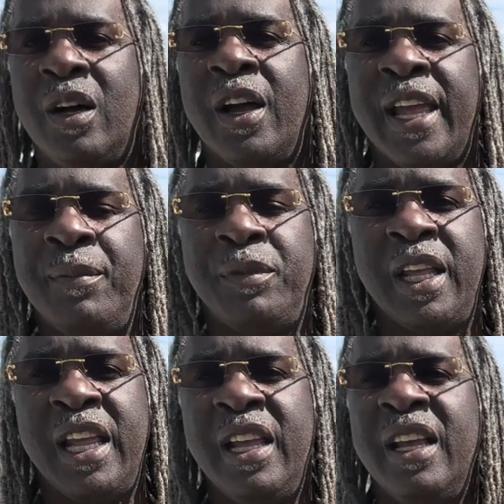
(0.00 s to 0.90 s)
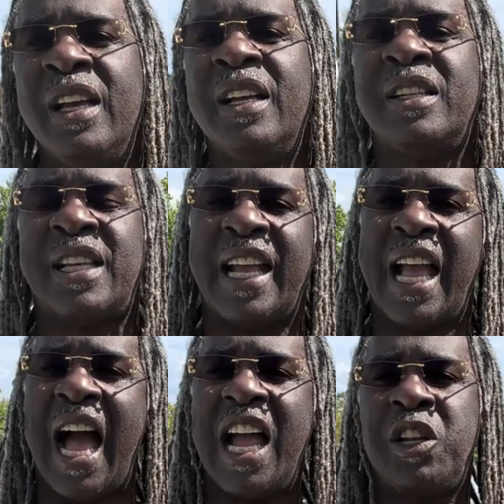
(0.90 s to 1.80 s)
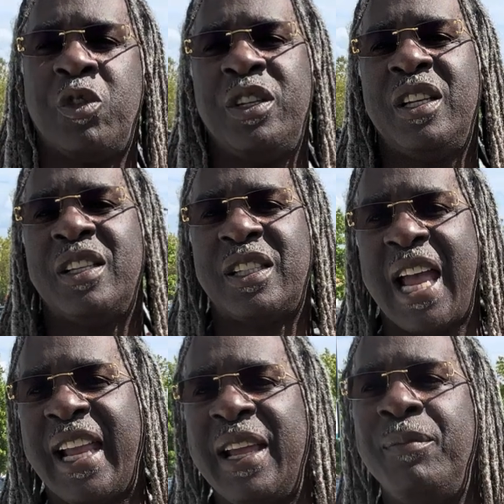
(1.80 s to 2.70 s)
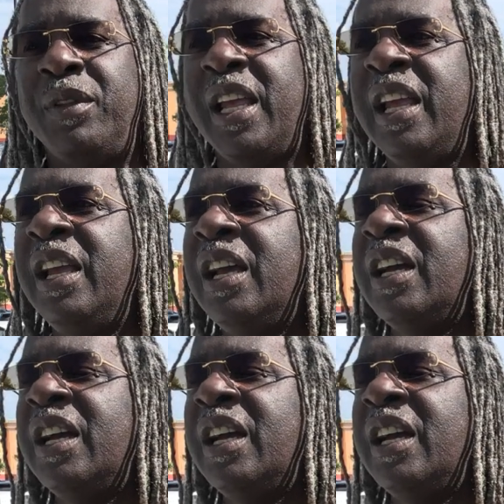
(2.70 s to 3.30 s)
an MD, psychiatrist, psych MD,